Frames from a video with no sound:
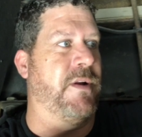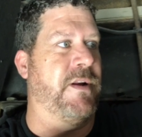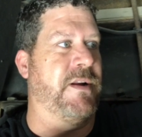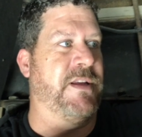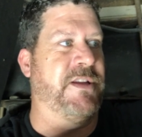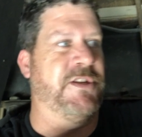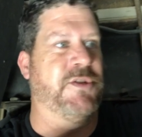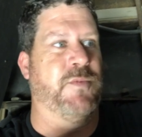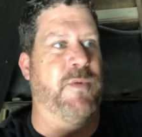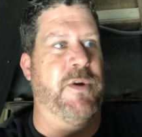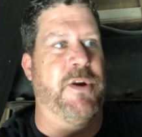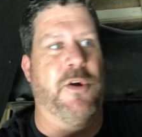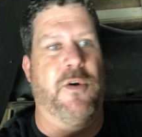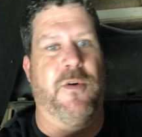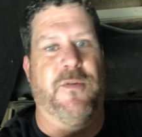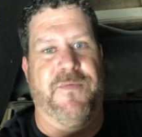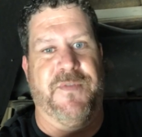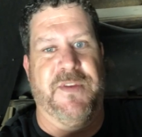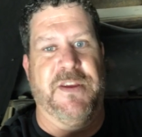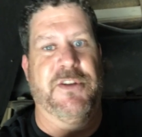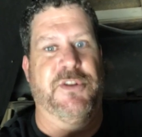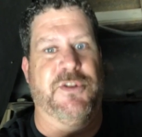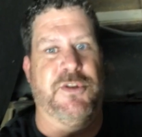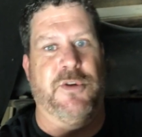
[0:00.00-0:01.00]
least we know if
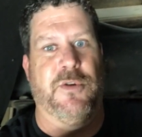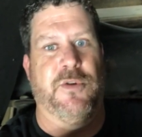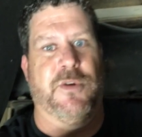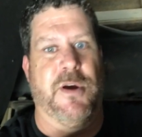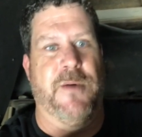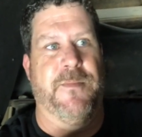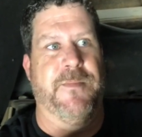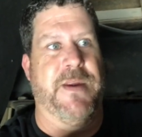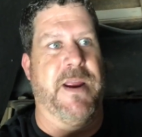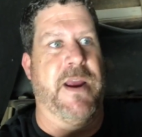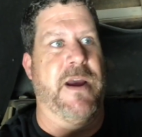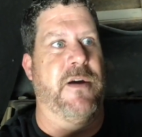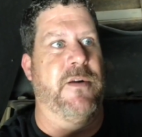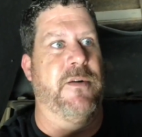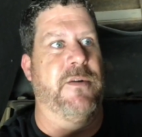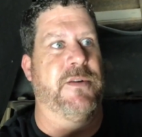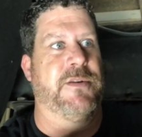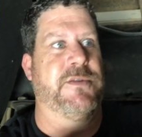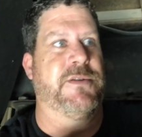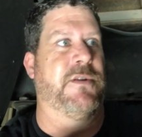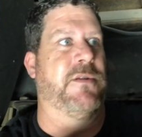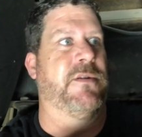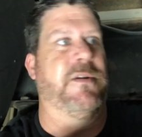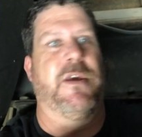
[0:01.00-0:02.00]
these 2 come down,
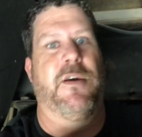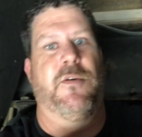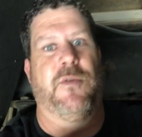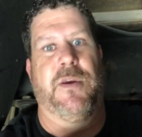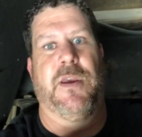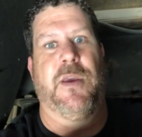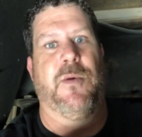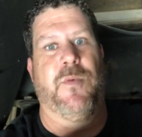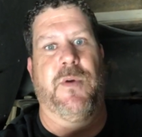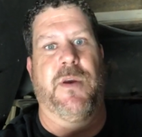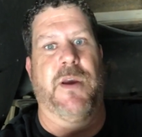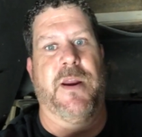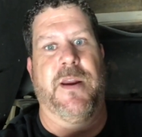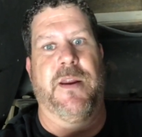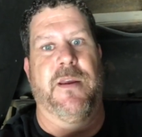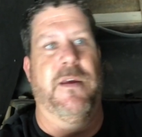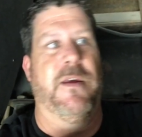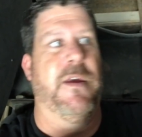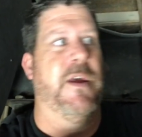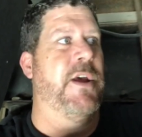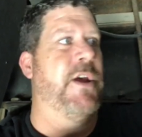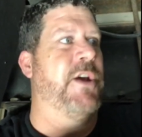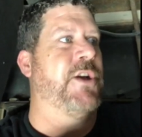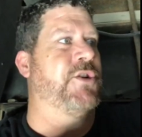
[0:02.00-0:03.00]
it's okay, we got to
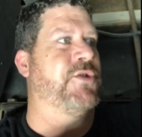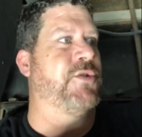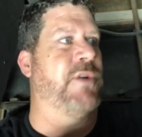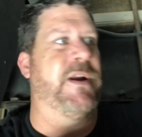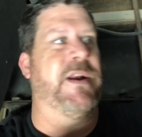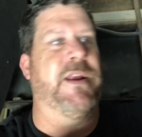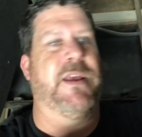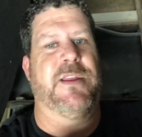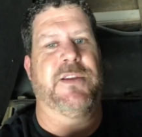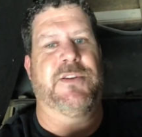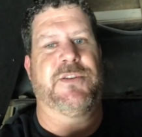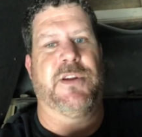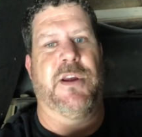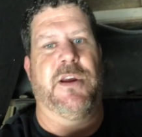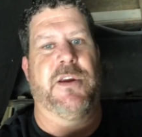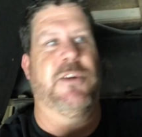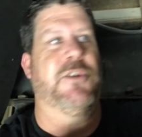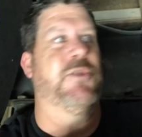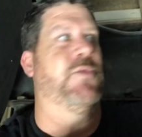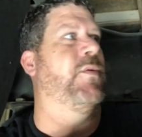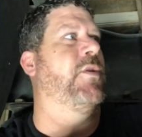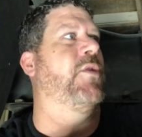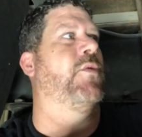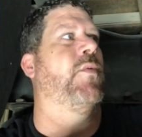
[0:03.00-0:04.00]
try to get this done,
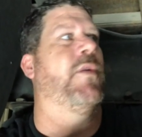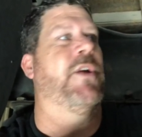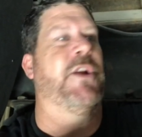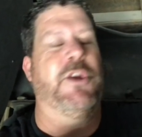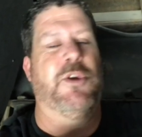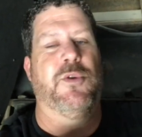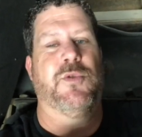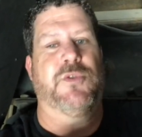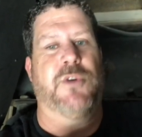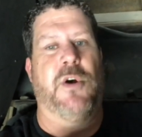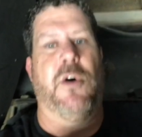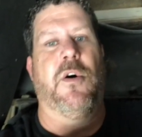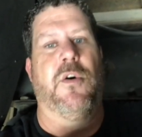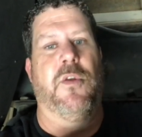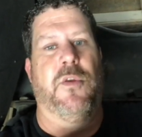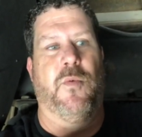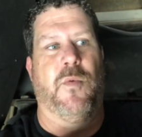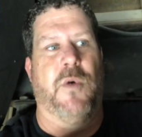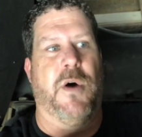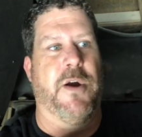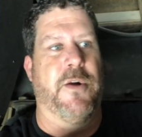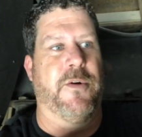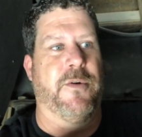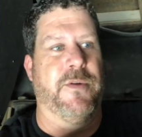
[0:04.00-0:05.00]
because we don't want to use all the
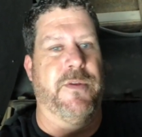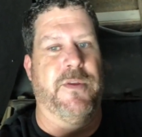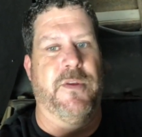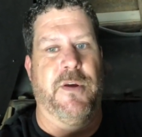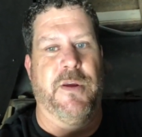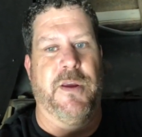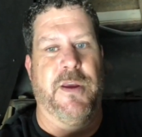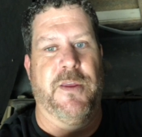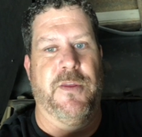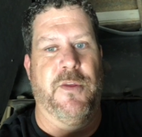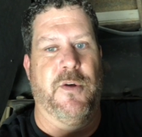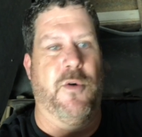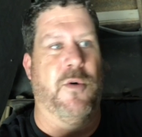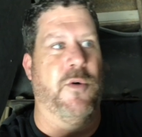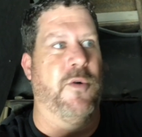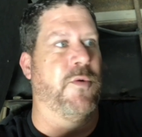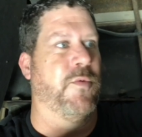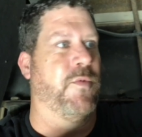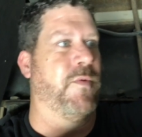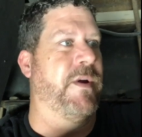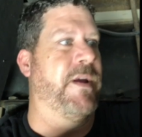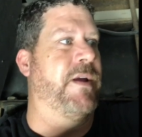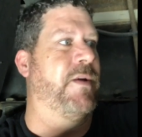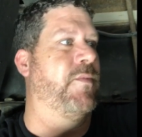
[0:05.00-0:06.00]
water in the whole
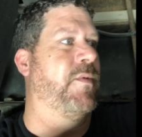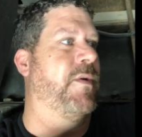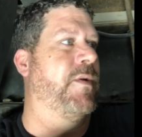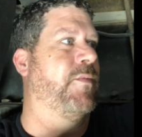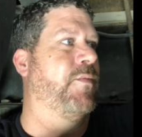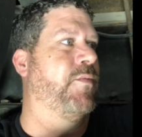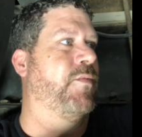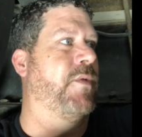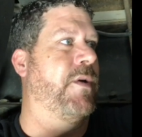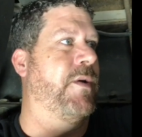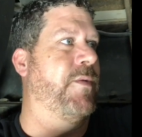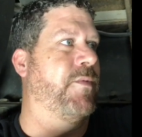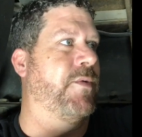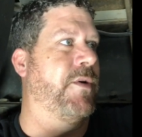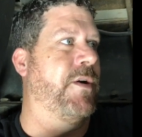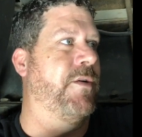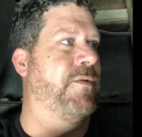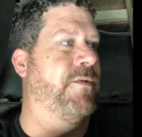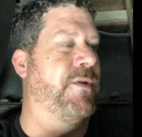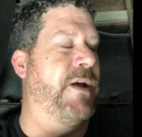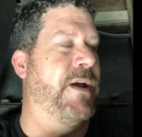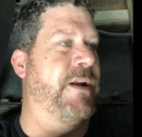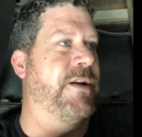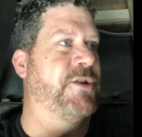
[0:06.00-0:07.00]
rig when we're
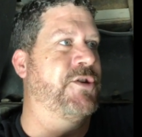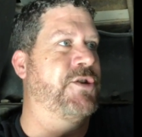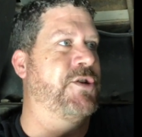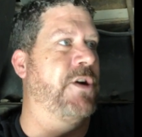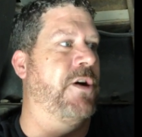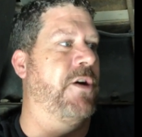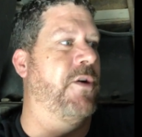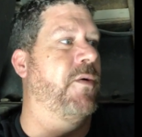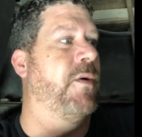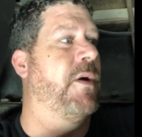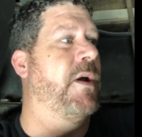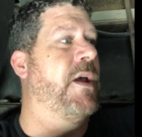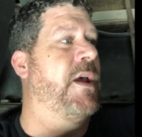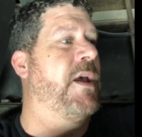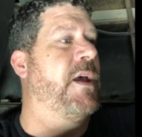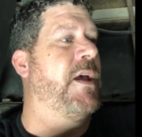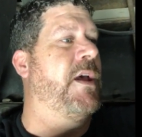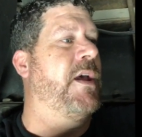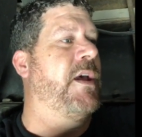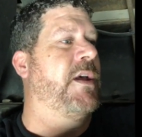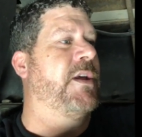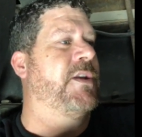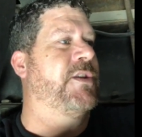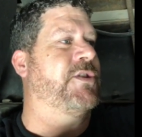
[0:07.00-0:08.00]
out at a show.
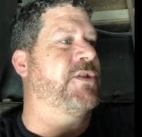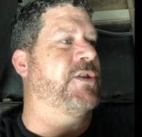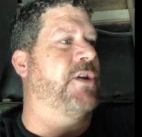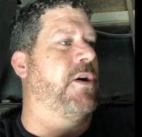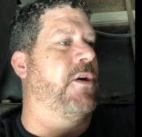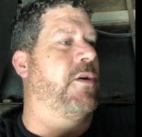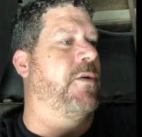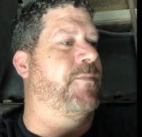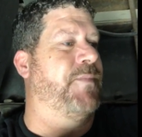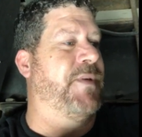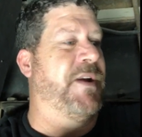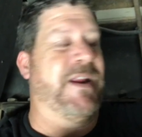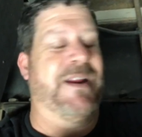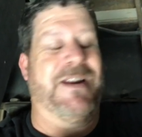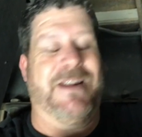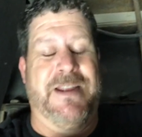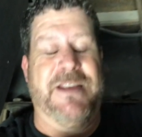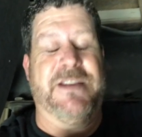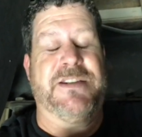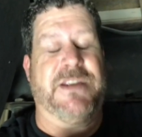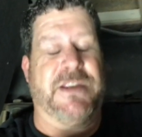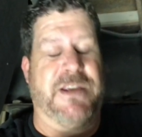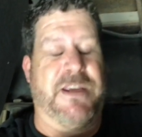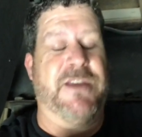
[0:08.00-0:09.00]
So, but at
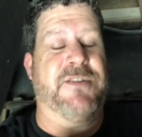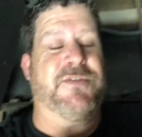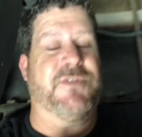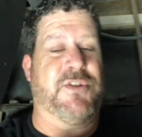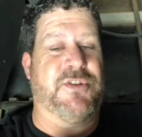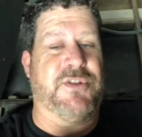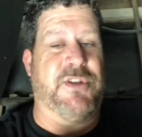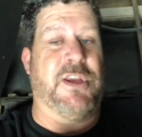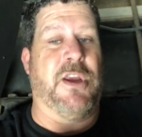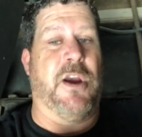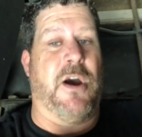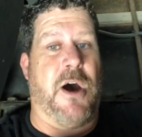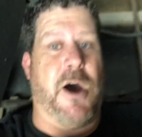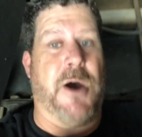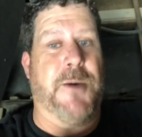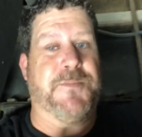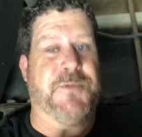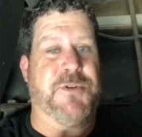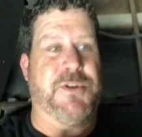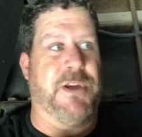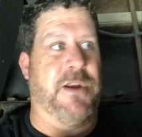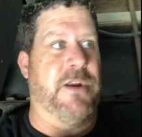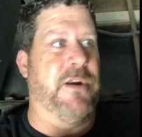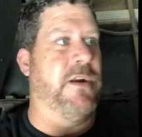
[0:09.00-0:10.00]
least it gives us the
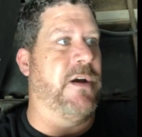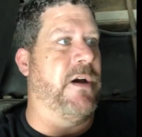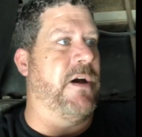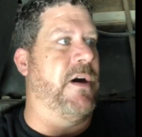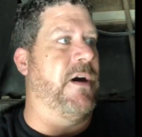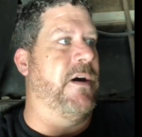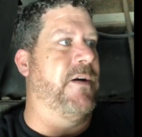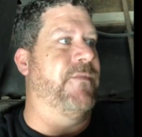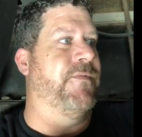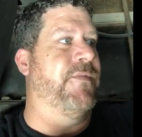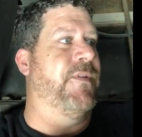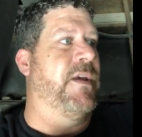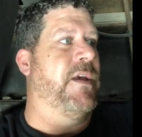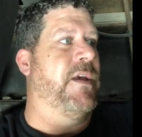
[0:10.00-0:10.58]
option of,